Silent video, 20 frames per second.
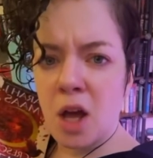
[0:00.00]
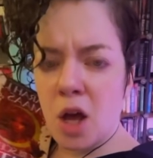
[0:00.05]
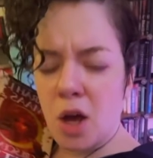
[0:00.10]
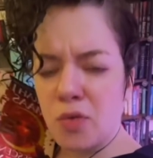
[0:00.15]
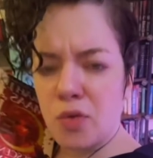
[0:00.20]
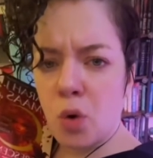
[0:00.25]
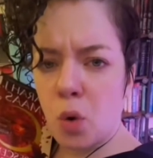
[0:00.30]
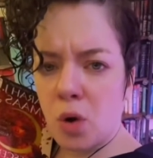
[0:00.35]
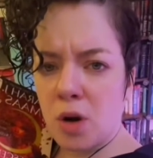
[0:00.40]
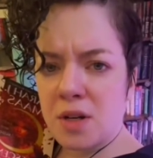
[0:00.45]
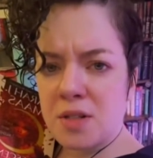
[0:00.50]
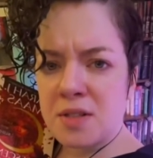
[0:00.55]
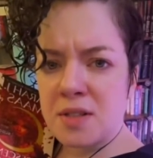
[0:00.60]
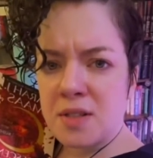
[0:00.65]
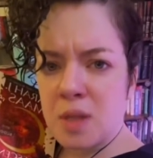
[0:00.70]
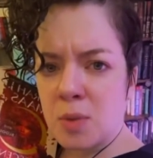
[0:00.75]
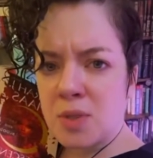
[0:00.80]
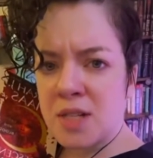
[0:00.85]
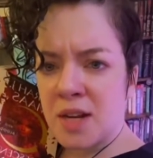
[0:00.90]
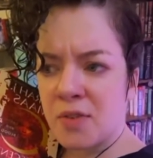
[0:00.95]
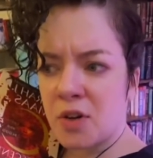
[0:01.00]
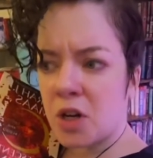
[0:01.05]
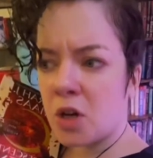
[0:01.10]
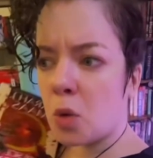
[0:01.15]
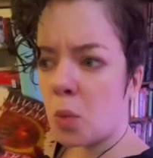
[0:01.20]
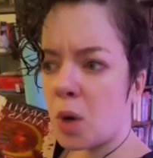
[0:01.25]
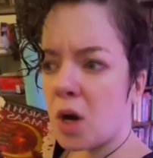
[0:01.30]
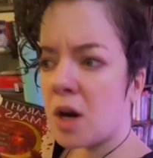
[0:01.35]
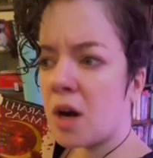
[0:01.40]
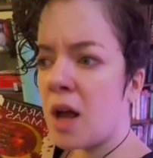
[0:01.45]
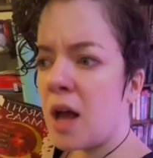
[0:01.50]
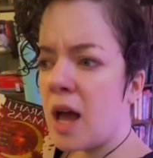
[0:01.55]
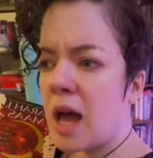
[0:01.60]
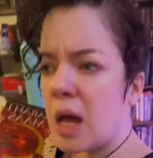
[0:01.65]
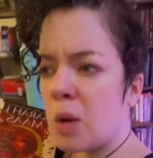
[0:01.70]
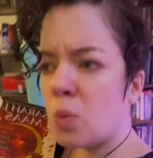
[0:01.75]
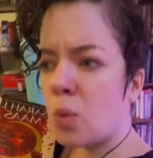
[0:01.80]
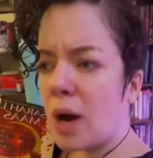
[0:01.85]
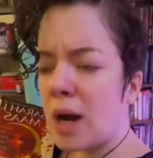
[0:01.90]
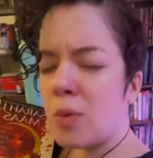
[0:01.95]
Of course, that was never going to work.
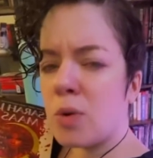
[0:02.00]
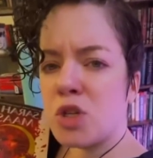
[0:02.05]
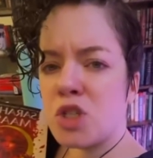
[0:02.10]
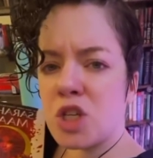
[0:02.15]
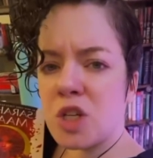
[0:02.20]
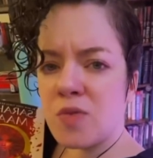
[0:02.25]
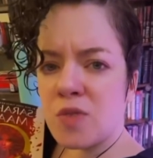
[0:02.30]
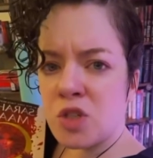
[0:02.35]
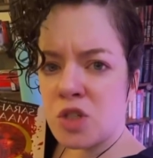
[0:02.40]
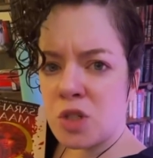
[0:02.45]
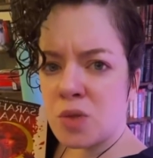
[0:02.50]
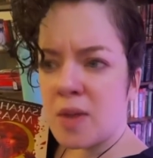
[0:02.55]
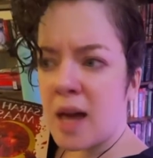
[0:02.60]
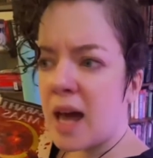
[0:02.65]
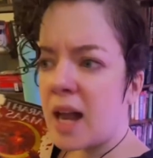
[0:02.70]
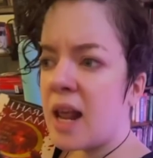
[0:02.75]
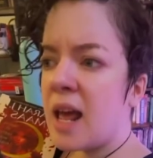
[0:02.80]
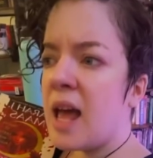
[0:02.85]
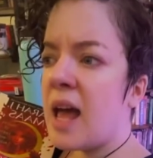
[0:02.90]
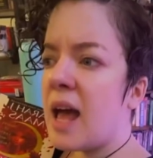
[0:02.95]
And why would she even do that?